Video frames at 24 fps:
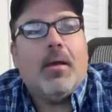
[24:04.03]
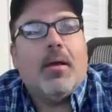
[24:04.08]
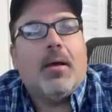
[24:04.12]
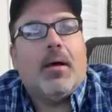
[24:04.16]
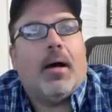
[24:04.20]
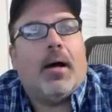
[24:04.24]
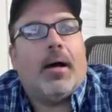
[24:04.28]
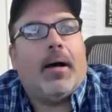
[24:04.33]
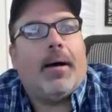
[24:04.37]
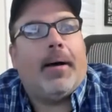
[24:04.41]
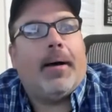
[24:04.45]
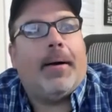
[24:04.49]

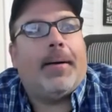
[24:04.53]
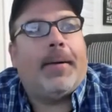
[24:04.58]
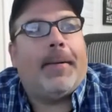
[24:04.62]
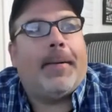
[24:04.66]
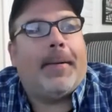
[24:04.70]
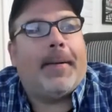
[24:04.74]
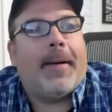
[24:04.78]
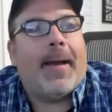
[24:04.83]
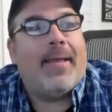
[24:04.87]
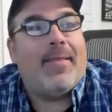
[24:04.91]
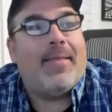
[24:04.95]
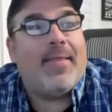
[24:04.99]

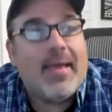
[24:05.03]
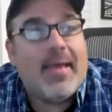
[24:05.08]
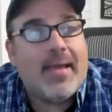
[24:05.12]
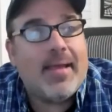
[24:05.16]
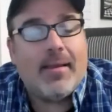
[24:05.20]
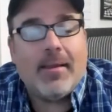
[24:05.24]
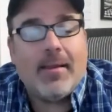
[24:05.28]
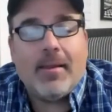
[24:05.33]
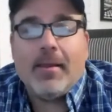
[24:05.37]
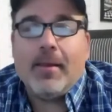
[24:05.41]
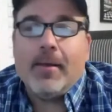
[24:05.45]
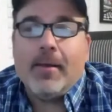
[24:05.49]
And
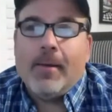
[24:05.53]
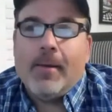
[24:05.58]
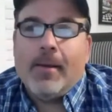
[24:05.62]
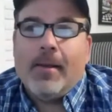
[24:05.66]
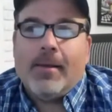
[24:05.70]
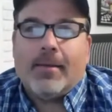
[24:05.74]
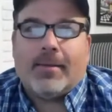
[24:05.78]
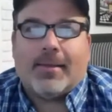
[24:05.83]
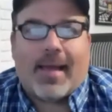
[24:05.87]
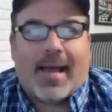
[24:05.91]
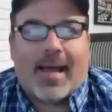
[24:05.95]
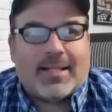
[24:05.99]
then
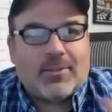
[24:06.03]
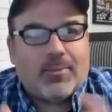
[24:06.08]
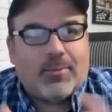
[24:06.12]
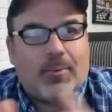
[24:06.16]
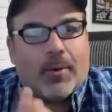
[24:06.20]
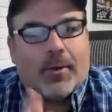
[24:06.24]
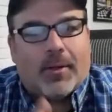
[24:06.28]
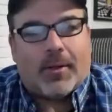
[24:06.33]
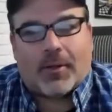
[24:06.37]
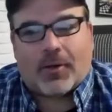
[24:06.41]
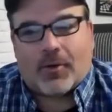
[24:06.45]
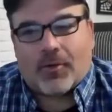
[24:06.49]
that's
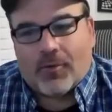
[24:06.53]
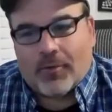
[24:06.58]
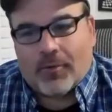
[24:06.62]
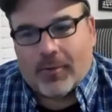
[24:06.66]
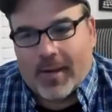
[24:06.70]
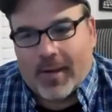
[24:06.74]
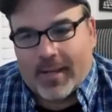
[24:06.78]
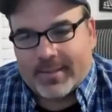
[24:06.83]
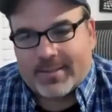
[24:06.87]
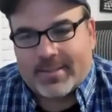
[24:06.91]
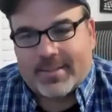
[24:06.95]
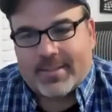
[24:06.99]
where the
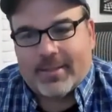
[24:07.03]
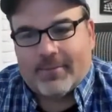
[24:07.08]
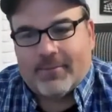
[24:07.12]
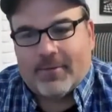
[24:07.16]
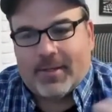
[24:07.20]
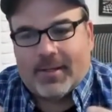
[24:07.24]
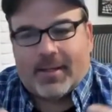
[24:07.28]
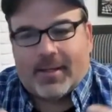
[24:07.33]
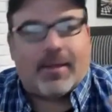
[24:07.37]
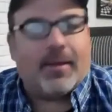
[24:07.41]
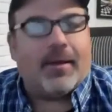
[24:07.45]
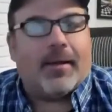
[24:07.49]

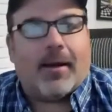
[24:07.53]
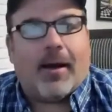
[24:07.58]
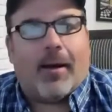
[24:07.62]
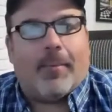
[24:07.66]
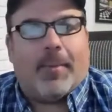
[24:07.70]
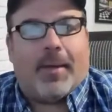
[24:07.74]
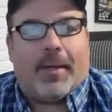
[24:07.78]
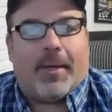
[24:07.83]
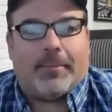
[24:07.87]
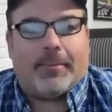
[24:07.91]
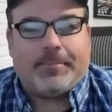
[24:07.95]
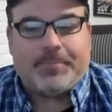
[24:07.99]
creativity can come
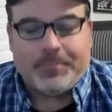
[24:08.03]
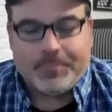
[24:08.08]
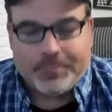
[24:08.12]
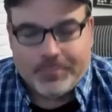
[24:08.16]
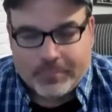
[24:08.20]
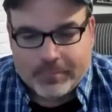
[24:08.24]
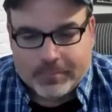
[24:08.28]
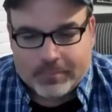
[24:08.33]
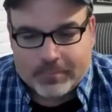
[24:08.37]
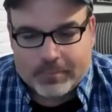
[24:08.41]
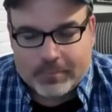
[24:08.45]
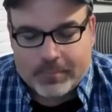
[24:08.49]
in,
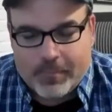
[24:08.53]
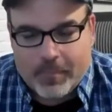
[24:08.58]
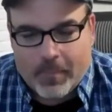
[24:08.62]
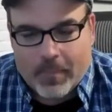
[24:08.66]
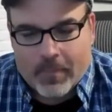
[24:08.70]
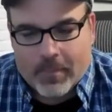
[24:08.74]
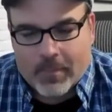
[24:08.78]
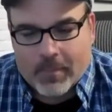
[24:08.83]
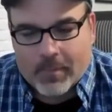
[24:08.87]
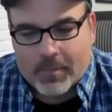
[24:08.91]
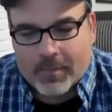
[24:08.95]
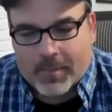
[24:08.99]

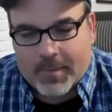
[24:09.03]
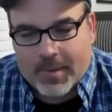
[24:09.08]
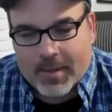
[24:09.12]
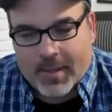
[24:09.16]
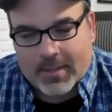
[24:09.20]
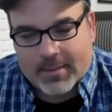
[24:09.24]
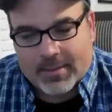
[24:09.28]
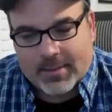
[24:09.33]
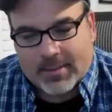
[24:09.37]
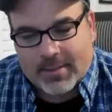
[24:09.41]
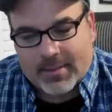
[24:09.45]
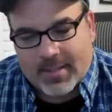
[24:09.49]

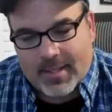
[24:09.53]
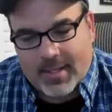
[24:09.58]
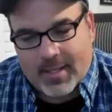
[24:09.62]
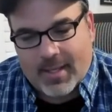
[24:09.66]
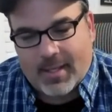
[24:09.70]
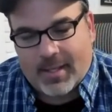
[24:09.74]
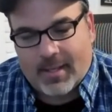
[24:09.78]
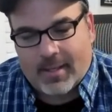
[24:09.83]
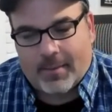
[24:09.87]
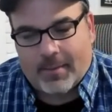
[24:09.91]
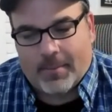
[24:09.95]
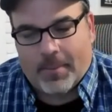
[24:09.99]
because
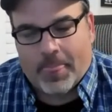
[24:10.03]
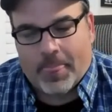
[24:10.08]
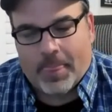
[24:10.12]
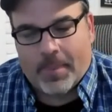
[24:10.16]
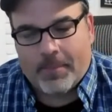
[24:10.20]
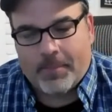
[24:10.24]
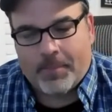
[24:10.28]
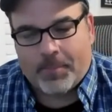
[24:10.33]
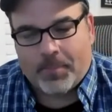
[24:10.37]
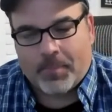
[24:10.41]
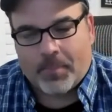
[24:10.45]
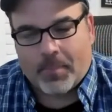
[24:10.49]
then
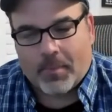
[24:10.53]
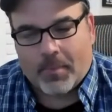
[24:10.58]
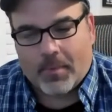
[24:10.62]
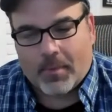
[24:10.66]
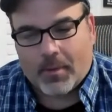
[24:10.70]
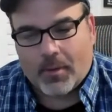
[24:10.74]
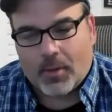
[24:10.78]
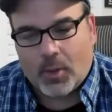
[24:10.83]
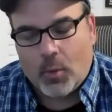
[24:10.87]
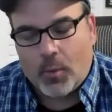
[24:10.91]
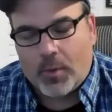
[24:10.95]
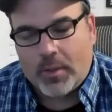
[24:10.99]

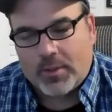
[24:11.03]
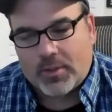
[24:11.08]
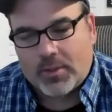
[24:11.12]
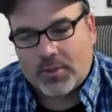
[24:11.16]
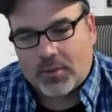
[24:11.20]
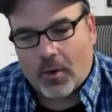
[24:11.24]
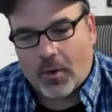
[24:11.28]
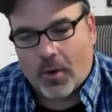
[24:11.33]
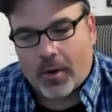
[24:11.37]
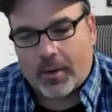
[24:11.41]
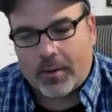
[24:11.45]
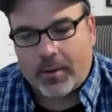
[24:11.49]
you can
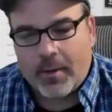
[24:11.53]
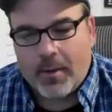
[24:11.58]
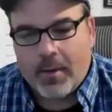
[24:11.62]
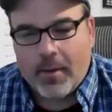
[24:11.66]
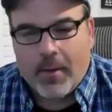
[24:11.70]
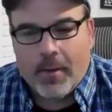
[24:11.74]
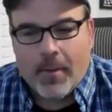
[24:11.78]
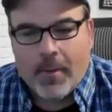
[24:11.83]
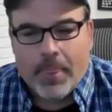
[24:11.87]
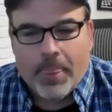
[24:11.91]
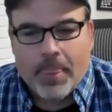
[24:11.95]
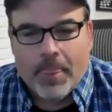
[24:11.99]
start
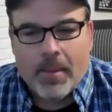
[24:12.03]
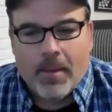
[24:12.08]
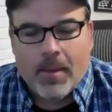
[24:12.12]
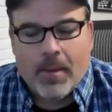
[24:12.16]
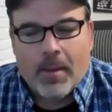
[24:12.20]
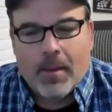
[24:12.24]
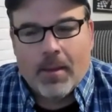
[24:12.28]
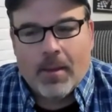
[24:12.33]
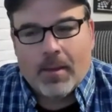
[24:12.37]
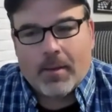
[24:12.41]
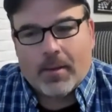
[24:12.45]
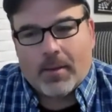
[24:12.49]

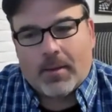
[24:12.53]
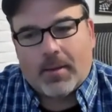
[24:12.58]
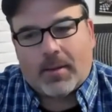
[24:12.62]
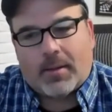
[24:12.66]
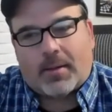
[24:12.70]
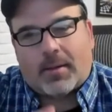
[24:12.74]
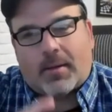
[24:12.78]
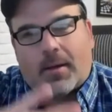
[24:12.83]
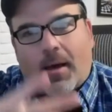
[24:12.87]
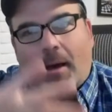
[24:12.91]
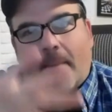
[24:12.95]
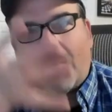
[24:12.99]

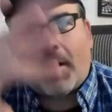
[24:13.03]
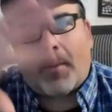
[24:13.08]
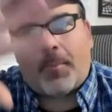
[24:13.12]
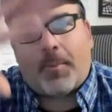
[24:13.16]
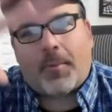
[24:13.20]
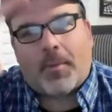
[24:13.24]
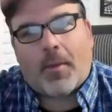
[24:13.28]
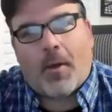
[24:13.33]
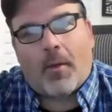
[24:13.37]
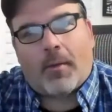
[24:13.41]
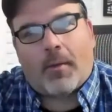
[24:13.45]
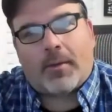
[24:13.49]
coming up
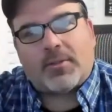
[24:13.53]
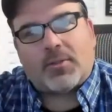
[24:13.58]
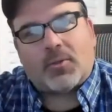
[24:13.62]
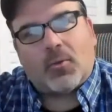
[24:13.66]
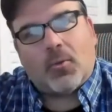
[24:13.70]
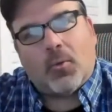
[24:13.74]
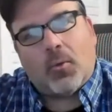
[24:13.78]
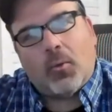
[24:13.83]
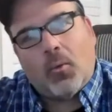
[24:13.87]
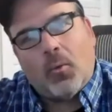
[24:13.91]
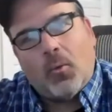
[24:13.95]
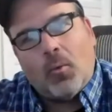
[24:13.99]
with all this
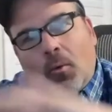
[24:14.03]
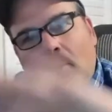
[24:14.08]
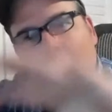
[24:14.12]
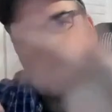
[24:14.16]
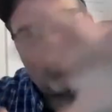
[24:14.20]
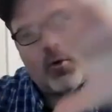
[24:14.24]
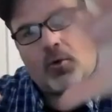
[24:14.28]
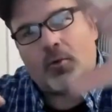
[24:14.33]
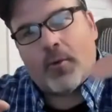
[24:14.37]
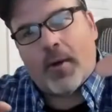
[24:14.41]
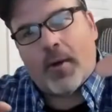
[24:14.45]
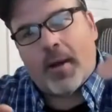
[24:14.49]
cool
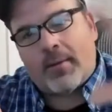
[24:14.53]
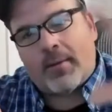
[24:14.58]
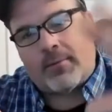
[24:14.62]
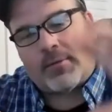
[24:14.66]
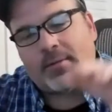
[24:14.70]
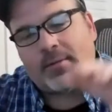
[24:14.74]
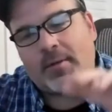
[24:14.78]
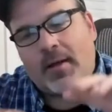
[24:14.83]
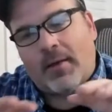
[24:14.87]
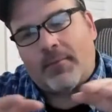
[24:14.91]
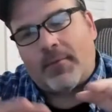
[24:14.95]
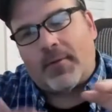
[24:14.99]
creative
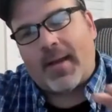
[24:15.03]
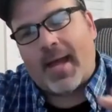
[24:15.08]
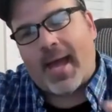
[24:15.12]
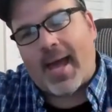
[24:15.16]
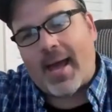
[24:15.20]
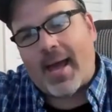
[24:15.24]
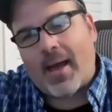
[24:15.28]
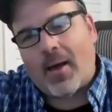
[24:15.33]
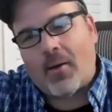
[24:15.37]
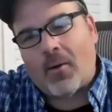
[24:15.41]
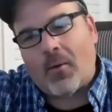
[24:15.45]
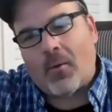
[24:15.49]
stuff and
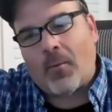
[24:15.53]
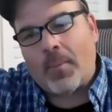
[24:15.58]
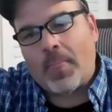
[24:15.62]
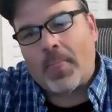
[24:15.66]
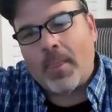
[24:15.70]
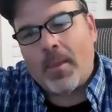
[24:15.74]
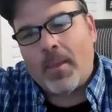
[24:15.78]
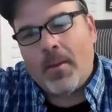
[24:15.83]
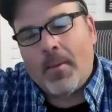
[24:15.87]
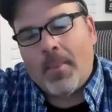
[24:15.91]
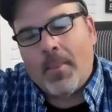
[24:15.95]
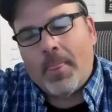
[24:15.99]
how
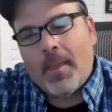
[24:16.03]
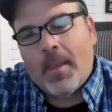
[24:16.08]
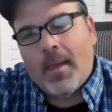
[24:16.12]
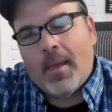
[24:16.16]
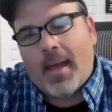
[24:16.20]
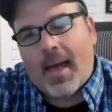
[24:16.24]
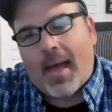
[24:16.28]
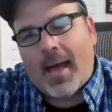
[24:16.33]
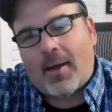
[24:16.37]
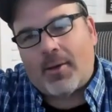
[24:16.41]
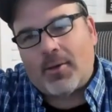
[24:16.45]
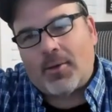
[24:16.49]

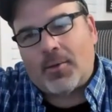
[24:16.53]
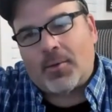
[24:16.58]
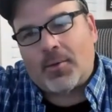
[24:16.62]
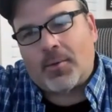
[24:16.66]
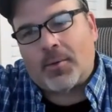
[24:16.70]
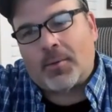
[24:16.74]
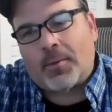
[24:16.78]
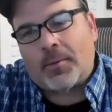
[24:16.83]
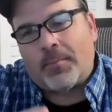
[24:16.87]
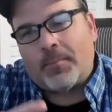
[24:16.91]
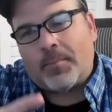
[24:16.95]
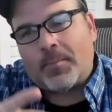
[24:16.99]

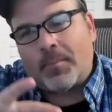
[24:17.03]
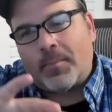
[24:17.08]
your